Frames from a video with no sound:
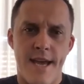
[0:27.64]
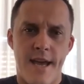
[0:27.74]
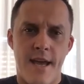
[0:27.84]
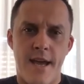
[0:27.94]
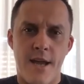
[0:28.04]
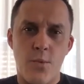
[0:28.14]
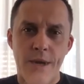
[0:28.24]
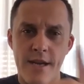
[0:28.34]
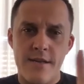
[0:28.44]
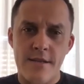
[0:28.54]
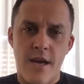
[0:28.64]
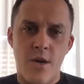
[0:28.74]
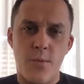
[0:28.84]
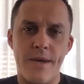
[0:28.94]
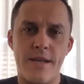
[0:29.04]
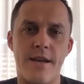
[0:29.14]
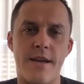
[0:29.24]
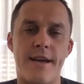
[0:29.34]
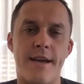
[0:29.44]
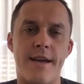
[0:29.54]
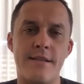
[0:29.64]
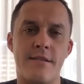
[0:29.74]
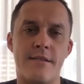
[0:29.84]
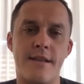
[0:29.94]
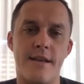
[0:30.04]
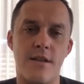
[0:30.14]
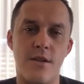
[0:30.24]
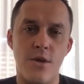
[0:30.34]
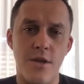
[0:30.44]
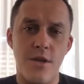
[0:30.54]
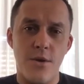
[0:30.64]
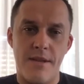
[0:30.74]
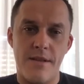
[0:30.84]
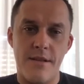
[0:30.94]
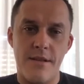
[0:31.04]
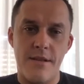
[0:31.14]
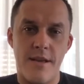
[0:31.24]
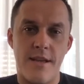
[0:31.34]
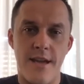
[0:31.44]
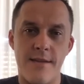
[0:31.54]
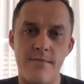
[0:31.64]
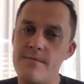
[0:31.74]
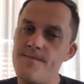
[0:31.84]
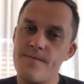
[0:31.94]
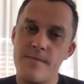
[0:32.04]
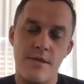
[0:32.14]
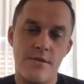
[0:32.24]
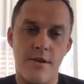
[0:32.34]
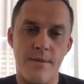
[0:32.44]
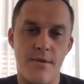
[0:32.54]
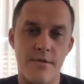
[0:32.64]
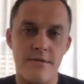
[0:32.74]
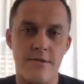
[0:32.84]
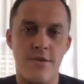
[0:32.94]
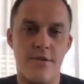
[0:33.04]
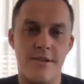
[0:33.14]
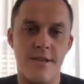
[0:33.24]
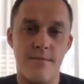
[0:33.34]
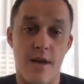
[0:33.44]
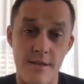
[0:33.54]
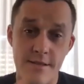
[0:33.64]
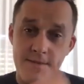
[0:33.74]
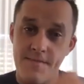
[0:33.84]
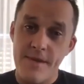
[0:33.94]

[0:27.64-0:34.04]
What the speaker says: And we're gonna start with SSL women game. Sorry, Pontus, that your team lost.